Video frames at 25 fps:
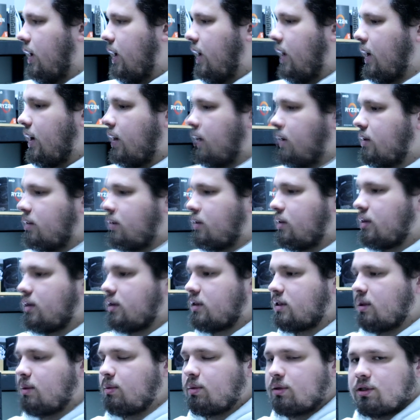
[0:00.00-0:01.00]
and
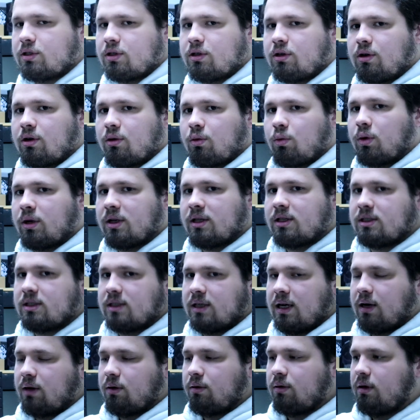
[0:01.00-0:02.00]
the temperature went
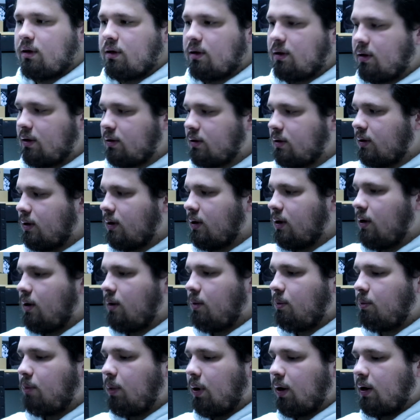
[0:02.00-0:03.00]
down,
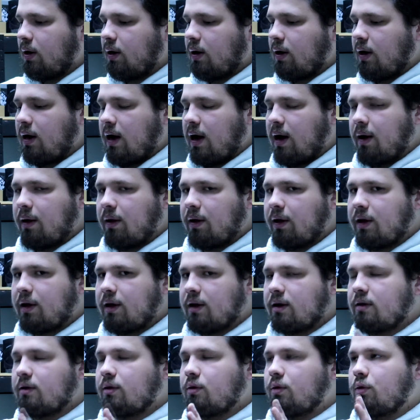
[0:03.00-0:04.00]
but
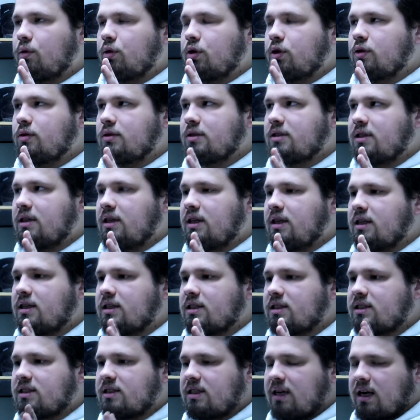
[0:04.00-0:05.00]
I used the
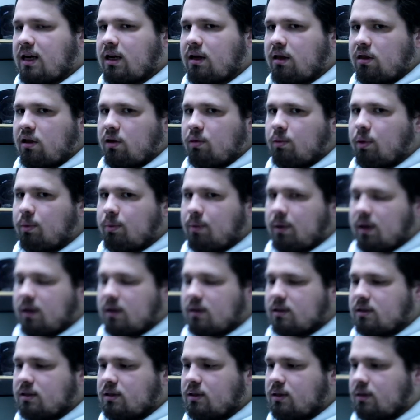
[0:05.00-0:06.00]
stock thermal
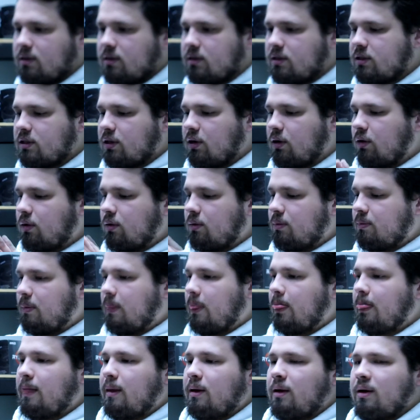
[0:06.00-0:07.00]
paste. So
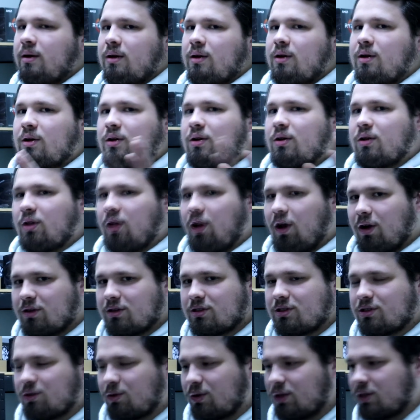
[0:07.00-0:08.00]

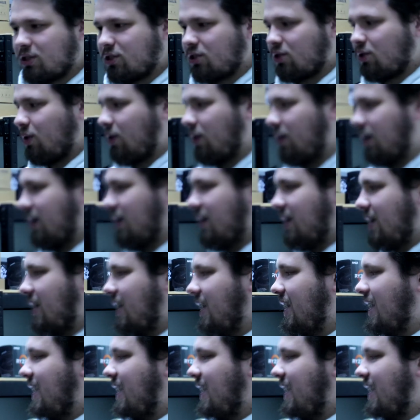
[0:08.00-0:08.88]
long story short,